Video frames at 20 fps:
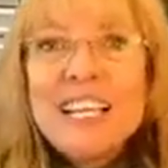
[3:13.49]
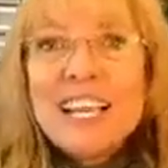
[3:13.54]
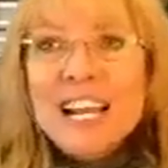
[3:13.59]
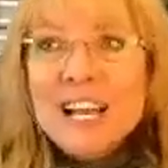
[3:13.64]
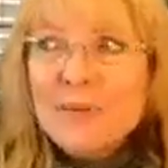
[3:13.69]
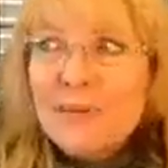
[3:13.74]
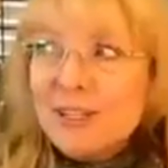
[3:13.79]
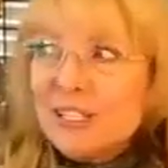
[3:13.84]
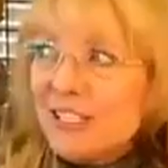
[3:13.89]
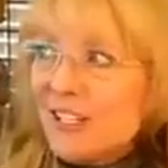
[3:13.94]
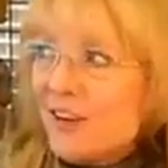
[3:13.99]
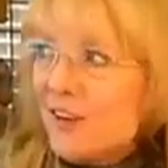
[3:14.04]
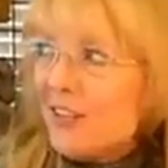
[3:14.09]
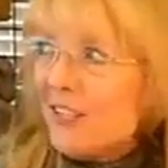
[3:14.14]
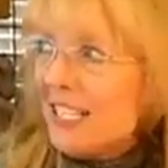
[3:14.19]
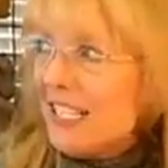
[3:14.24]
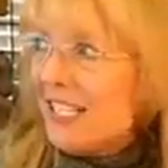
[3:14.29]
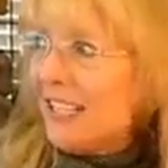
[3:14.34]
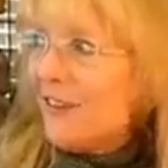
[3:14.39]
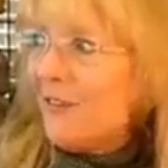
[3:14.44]
and I was
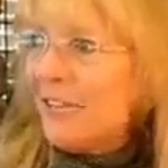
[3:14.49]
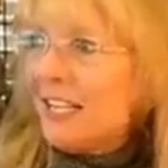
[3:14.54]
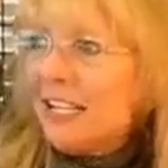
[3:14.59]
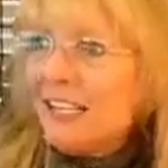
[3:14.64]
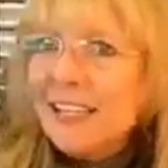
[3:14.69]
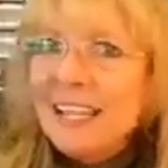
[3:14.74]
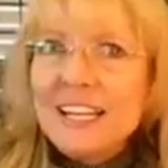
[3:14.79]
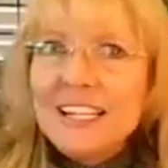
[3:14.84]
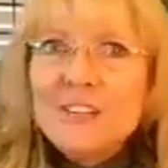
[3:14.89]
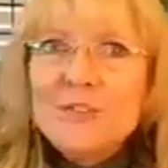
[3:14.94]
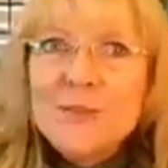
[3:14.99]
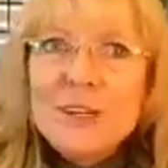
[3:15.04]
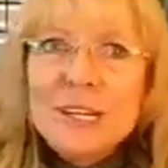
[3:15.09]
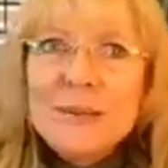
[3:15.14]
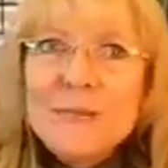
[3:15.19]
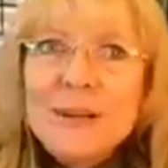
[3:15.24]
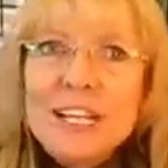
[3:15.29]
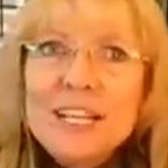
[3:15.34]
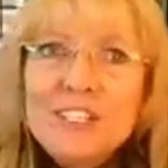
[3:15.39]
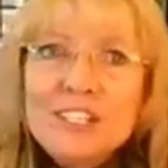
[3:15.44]
only going like
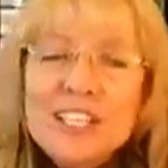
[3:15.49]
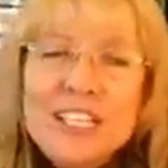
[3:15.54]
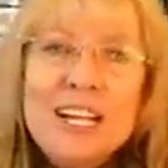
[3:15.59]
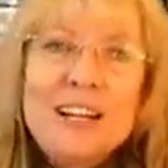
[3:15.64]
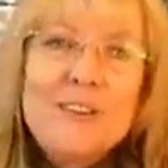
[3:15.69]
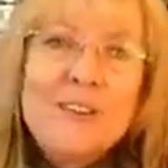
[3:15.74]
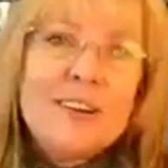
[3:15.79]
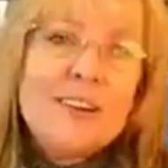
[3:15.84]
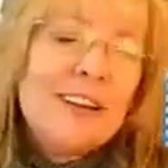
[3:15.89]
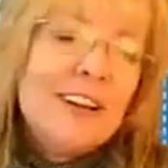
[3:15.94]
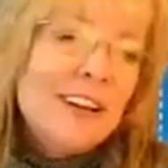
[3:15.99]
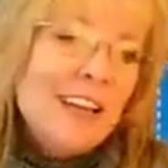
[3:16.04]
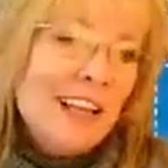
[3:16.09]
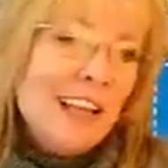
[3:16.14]
20 miles an hour,